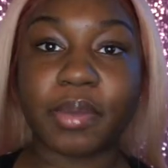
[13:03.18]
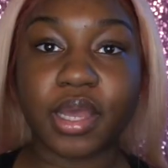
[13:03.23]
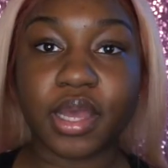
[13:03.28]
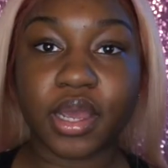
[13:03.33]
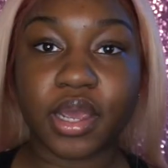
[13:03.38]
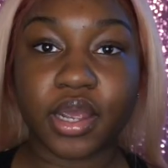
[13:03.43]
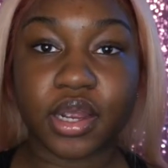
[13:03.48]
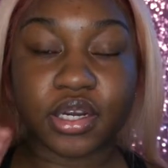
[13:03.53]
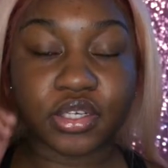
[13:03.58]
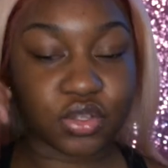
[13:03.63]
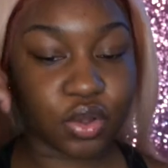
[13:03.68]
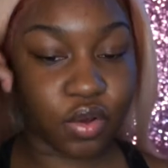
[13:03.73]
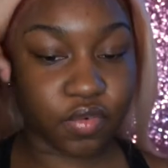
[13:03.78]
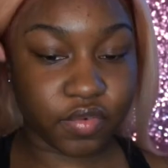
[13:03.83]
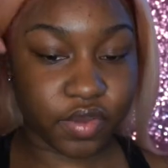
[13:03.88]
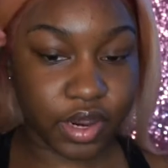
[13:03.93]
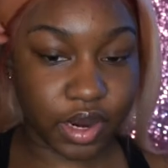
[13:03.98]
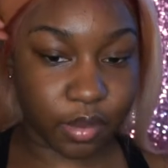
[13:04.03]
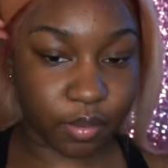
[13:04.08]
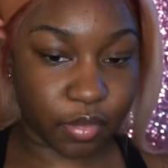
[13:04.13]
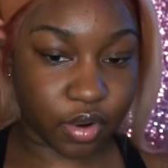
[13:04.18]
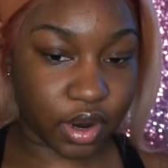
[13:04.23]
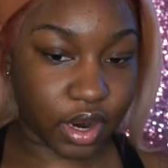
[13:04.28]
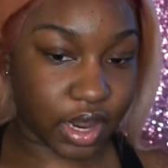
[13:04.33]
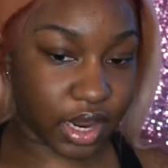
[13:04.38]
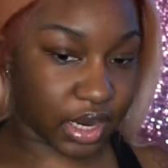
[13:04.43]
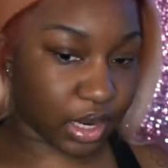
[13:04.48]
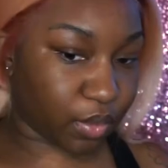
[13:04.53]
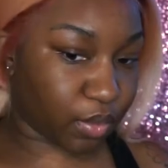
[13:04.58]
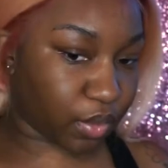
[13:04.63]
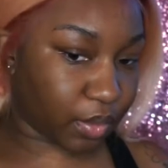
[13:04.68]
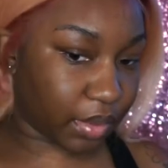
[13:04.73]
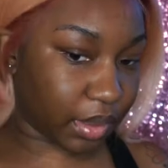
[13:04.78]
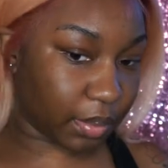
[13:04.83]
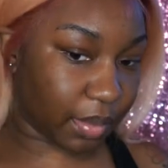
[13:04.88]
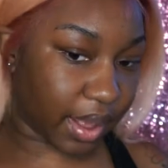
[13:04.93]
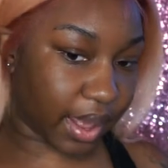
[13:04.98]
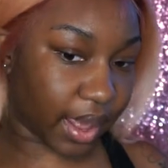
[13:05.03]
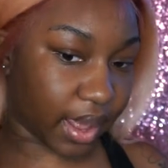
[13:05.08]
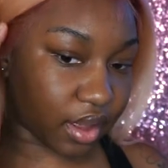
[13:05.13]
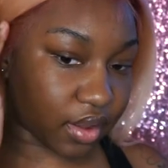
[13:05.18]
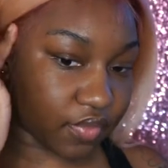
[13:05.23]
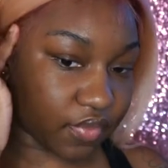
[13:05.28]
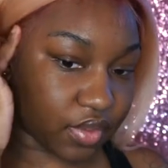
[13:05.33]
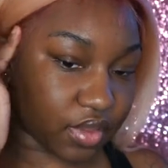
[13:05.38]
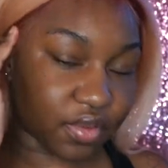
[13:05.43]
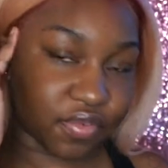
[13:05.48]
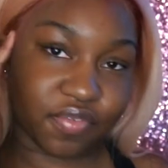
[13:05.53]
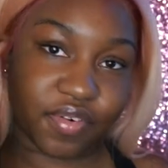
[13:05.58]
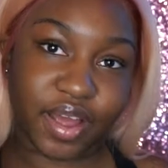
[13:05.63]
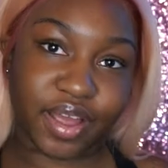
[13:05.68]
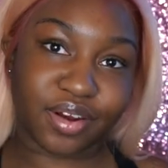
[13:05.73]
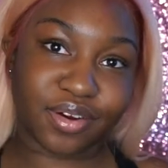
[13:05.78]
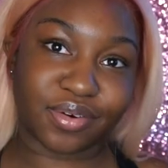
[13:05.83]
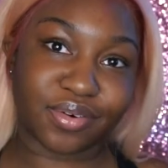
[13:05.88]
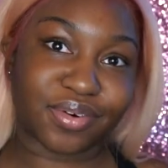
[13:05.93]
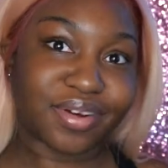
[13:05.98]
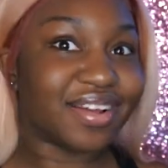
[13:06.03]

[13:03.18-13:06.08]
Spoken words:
hairs off camera, and then we'll be back for the final